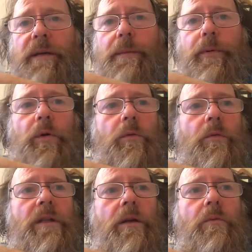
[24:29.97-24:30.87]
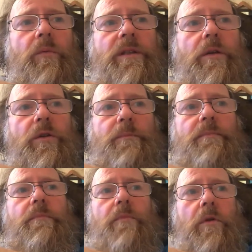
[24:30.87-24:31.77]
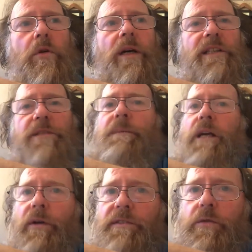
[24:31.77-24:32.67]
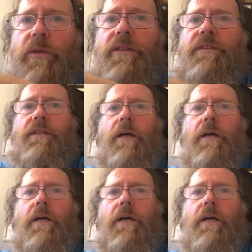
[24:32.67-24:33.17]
people with quite experienced with